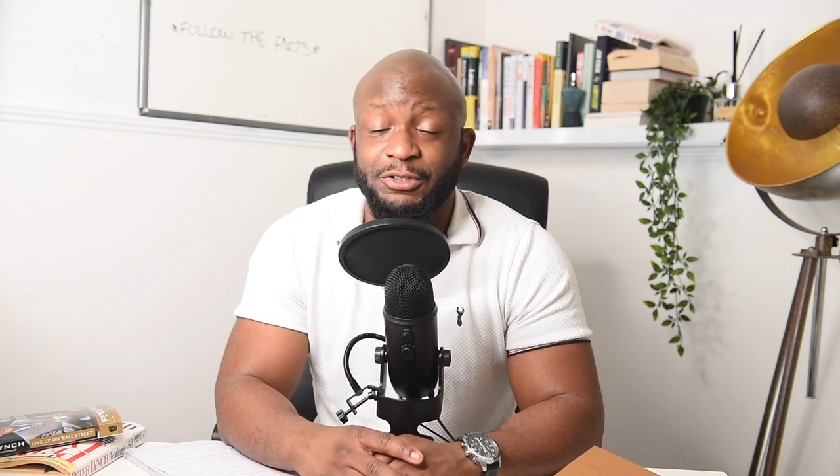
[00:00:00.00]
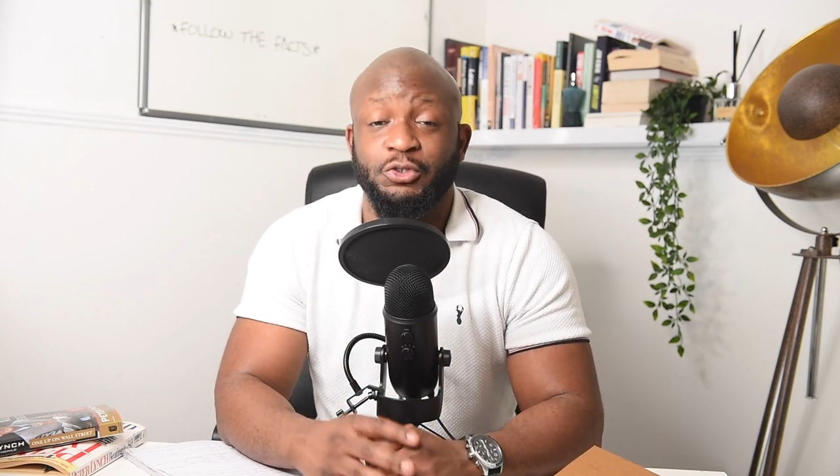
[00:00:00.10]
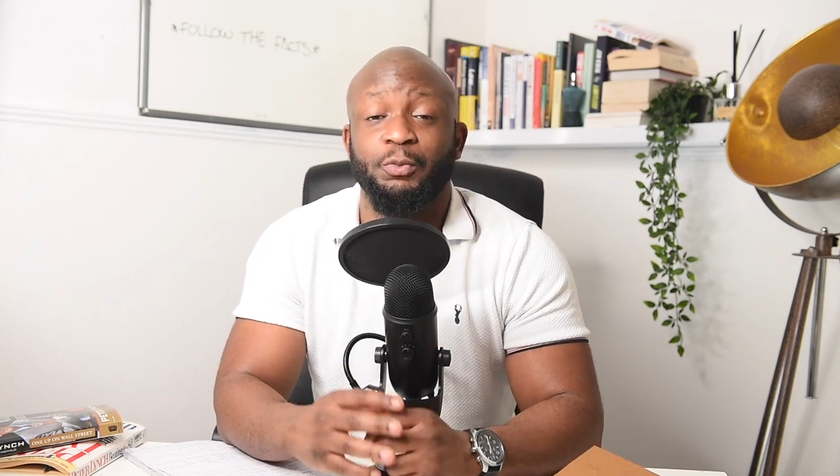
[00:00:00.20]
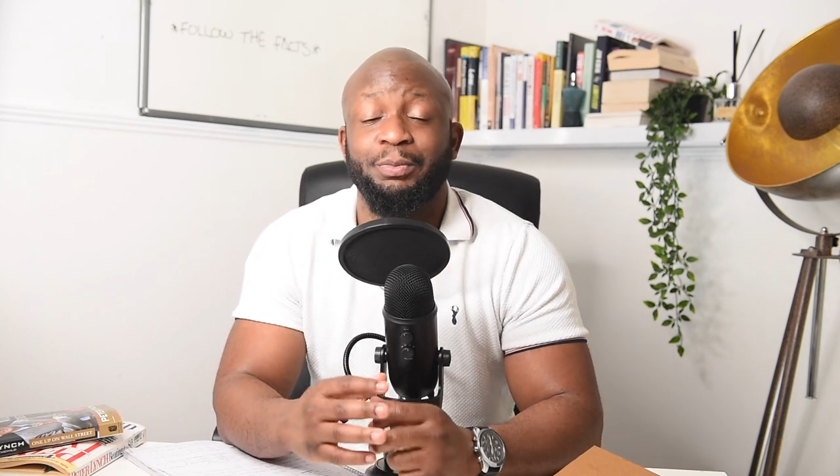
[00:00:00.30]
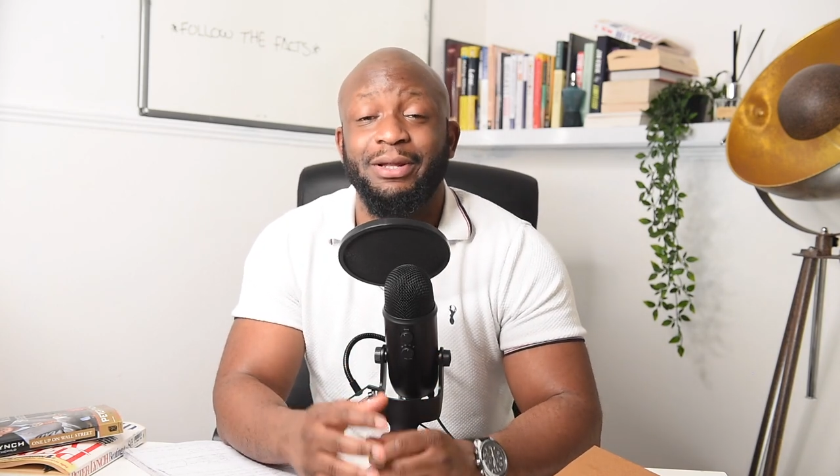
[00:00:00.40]

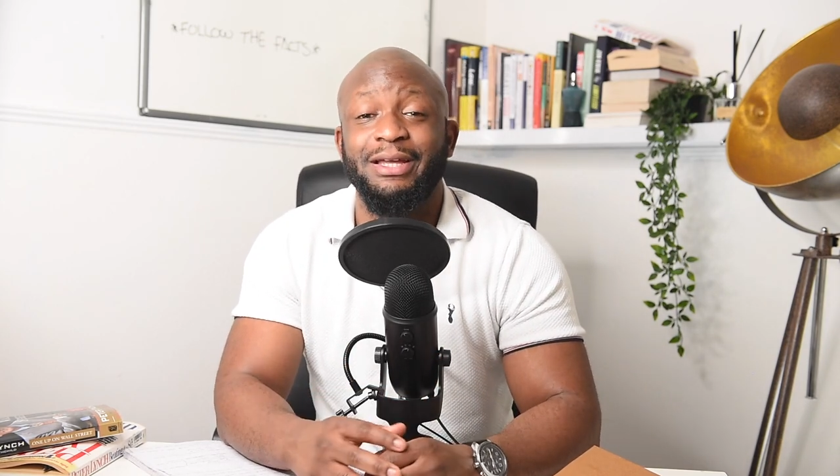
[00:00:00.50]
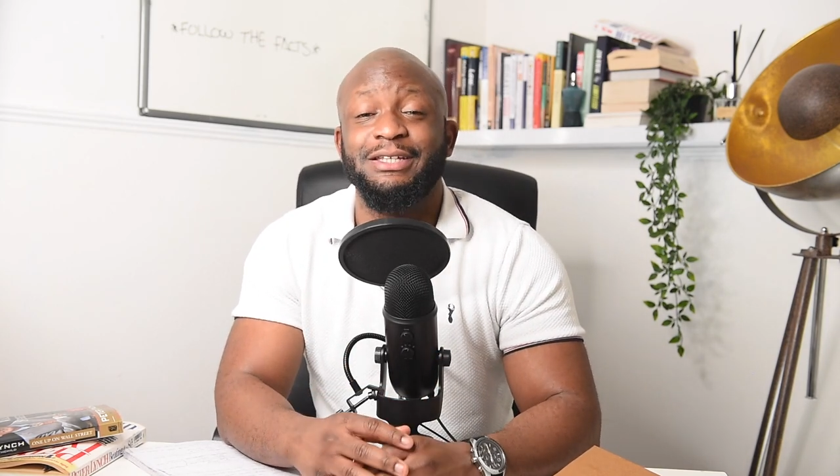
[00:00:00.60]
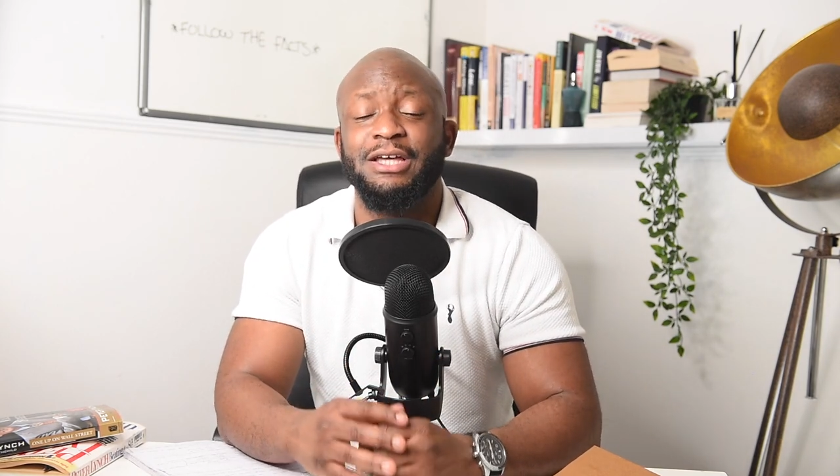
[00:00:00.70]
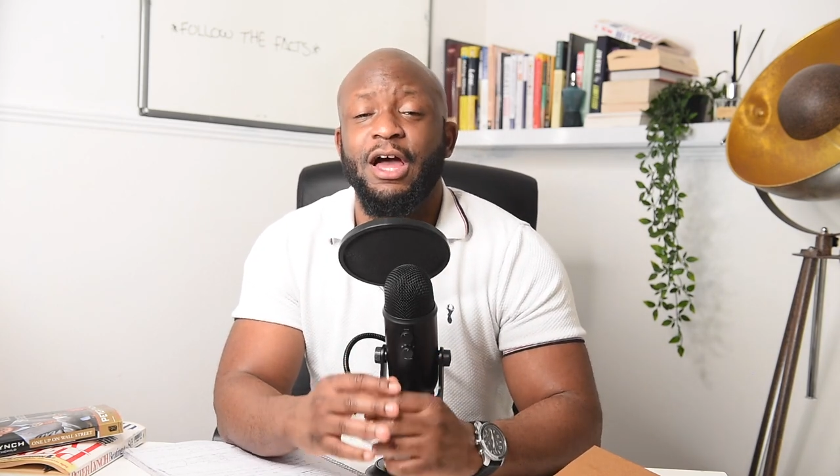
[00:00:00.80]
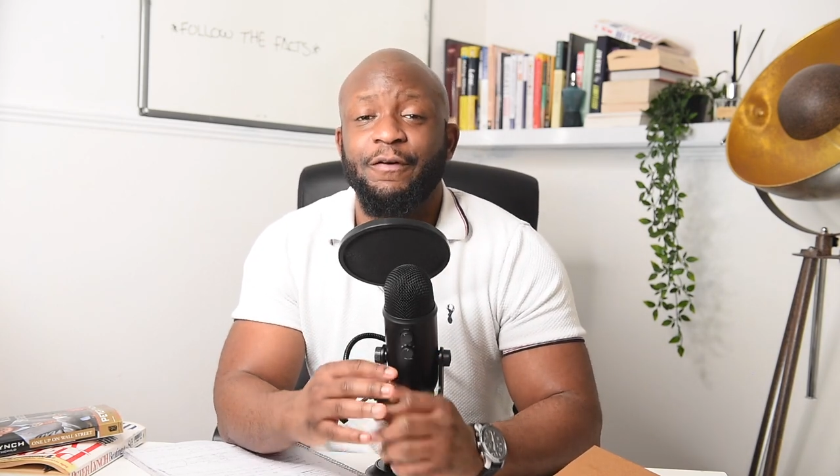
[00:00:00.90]
so
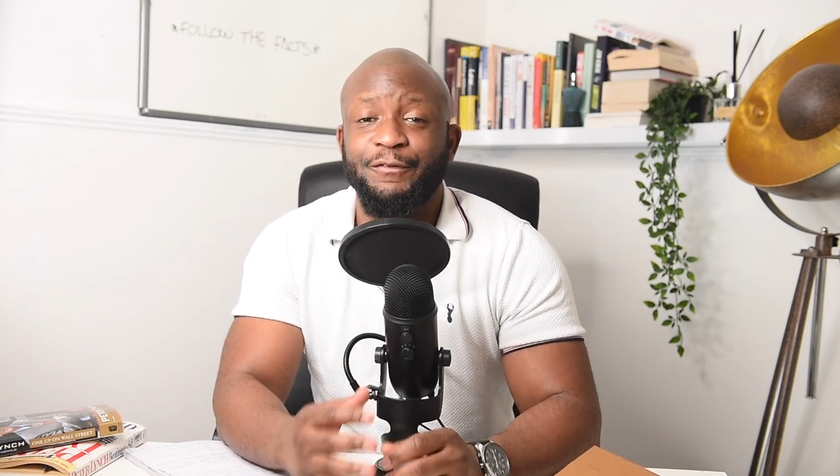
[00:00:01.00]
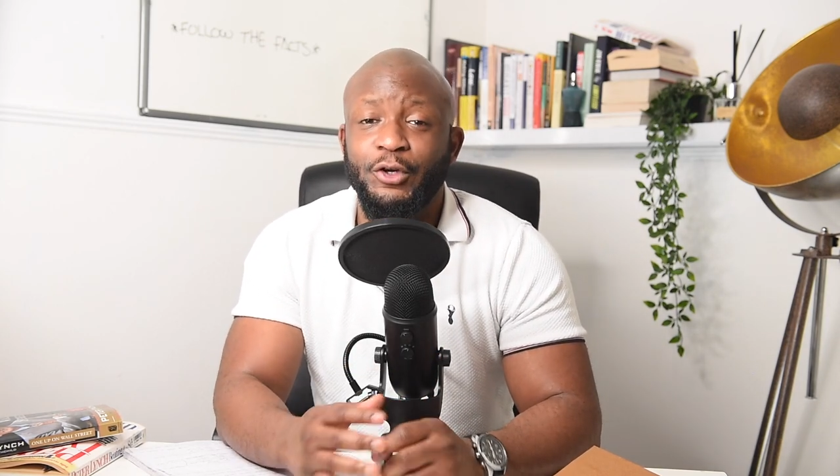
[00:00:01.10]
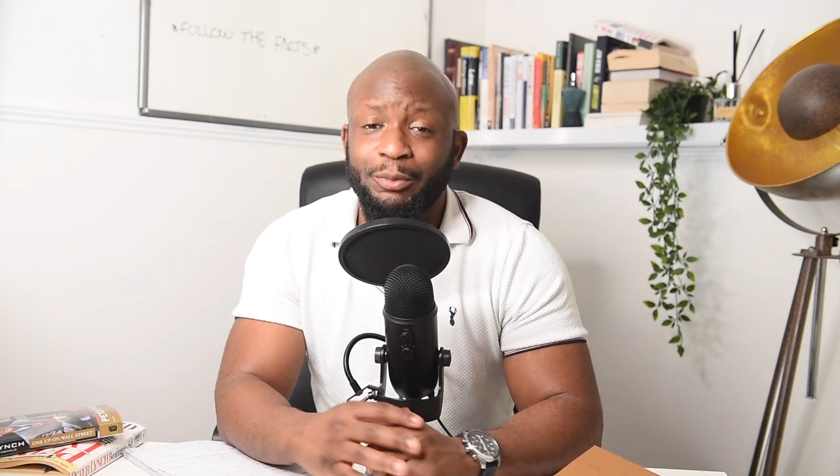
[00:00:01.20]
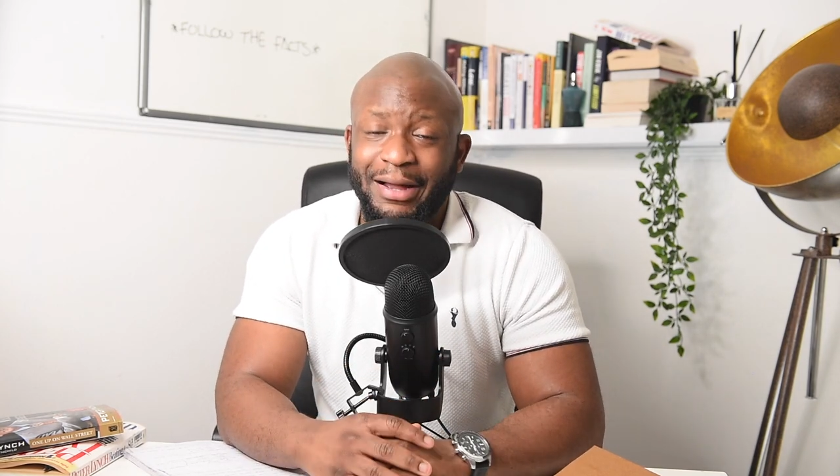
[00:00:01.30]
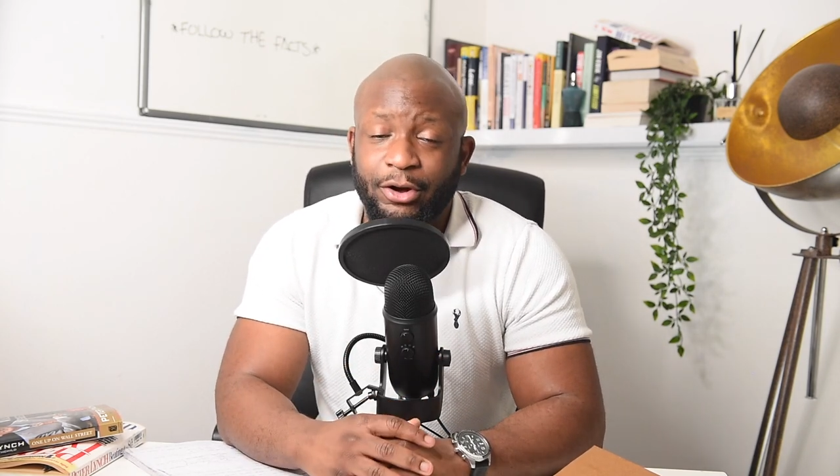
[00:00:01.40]
please
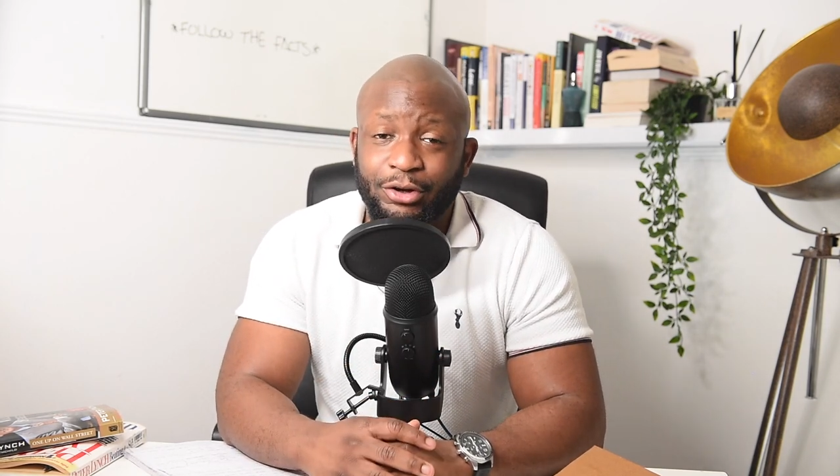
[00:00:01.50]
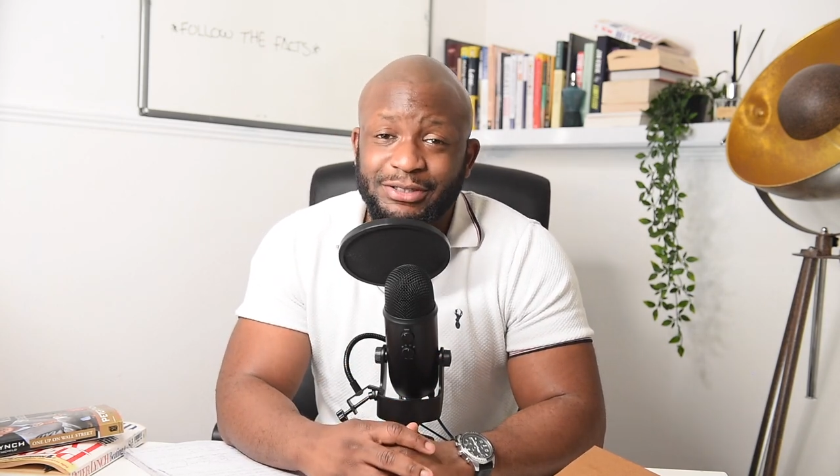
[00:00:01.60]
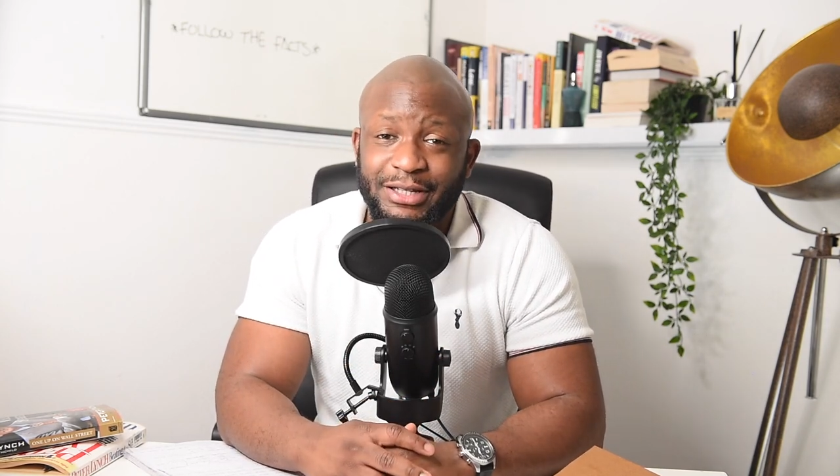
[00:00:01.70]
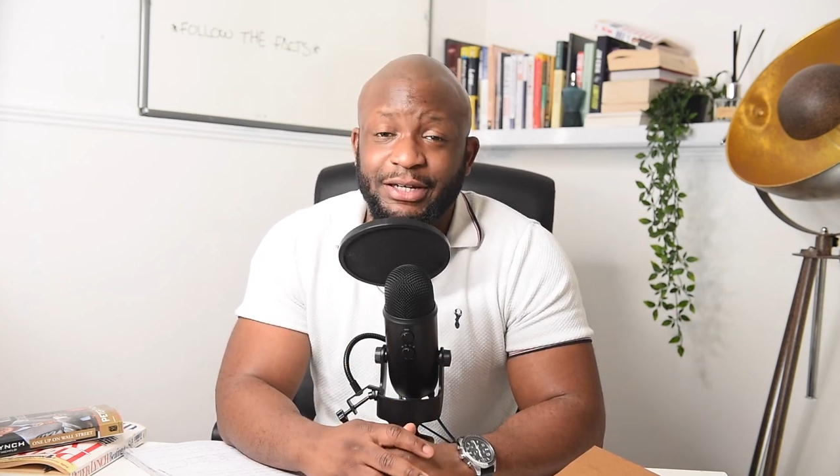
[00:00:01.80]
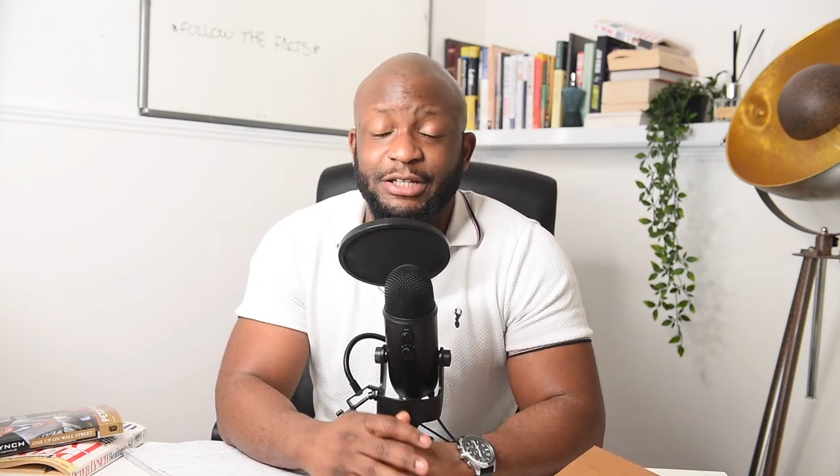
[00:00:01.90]
view my content